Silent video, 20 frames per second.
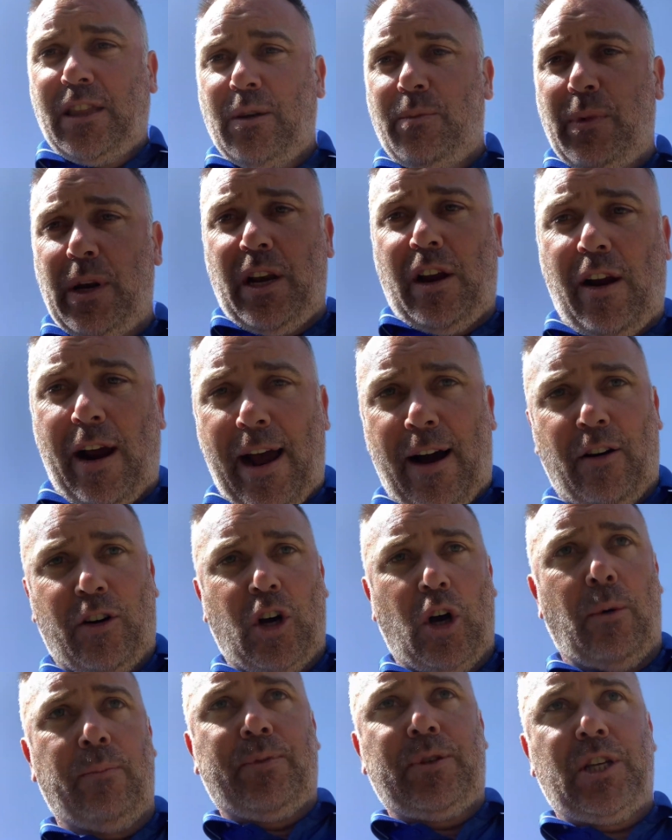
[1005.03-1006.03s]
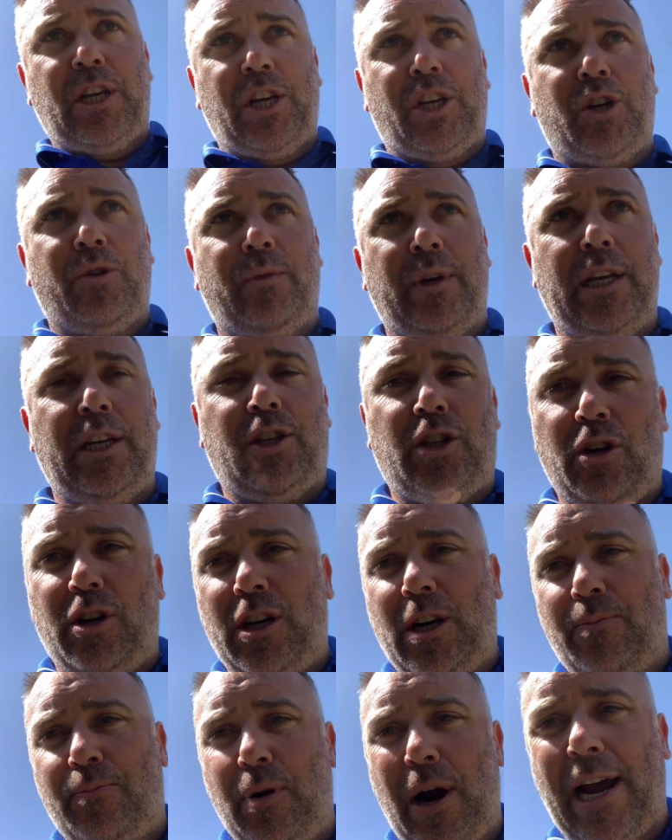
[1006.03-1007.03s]
them when you're out of competition, when you're doing
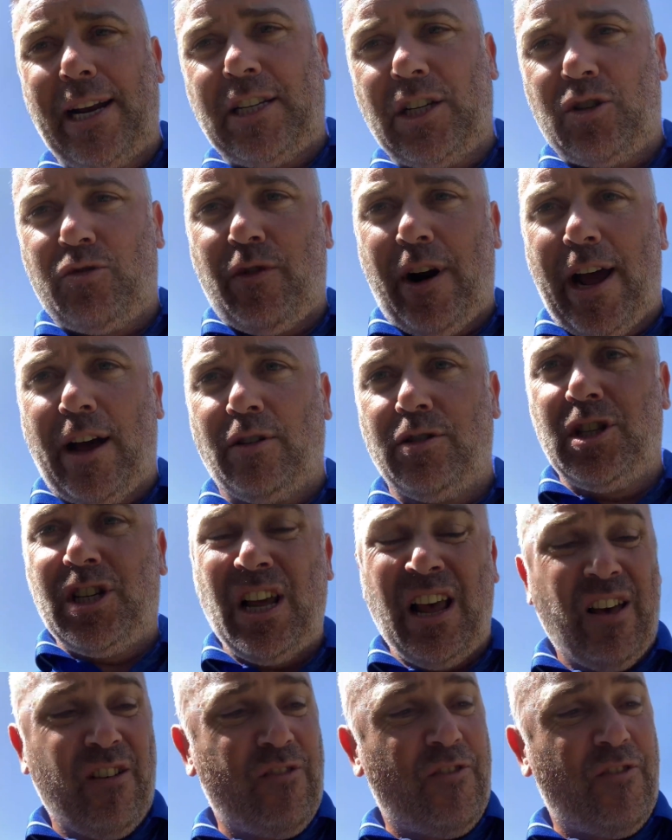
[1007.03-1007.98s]
your practice rounds.